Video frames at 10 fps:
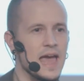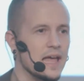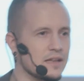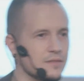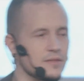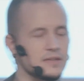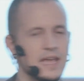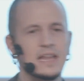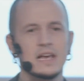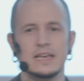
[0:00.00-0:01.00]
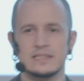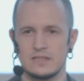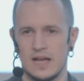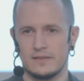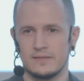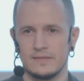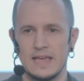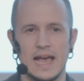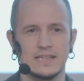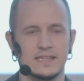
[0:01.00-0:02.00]
and the data is not
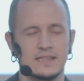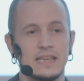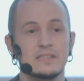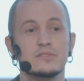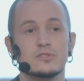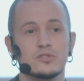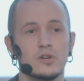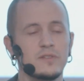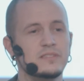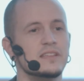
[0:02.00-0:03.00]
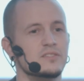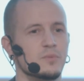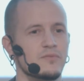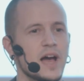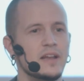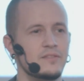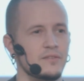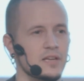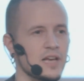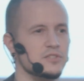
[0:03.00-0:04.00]
the asset. It's the service that's provided to
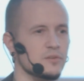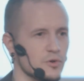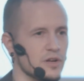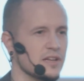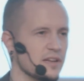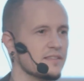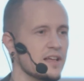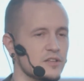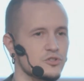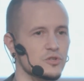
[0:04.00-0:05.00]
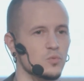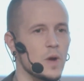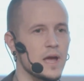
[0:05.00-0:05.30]
the customer in an intelligent